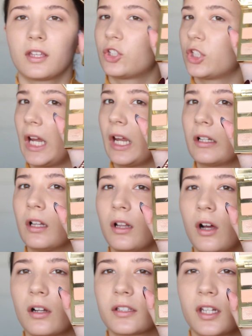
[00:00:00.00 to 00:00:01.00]
this shade
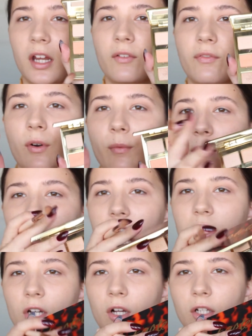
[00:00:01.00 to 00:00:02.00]
Latte from
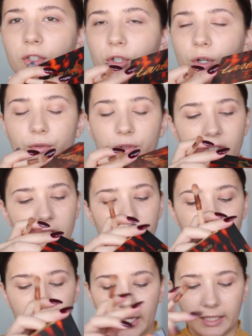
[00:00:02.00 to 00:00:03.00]
the Tarte
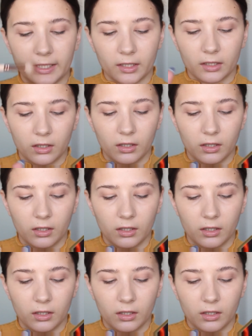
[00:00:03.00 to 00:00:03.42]
Toasted palette.